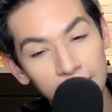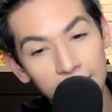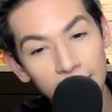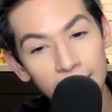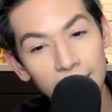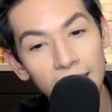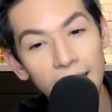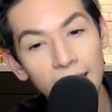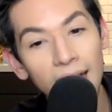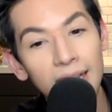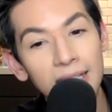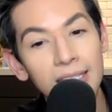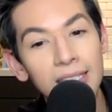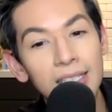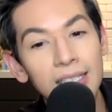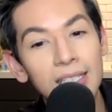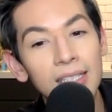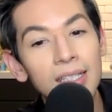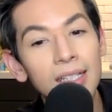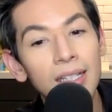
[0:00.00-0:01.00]
in the
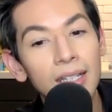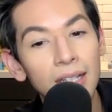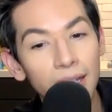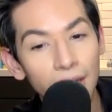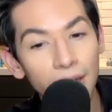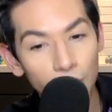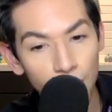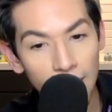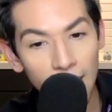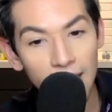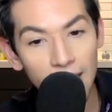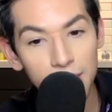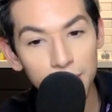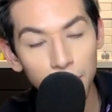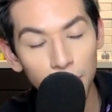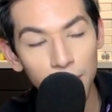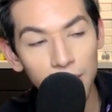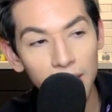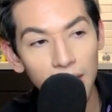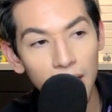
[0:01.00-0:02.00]
next in our next
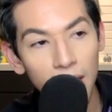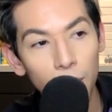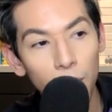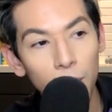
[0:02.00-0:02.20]
book club.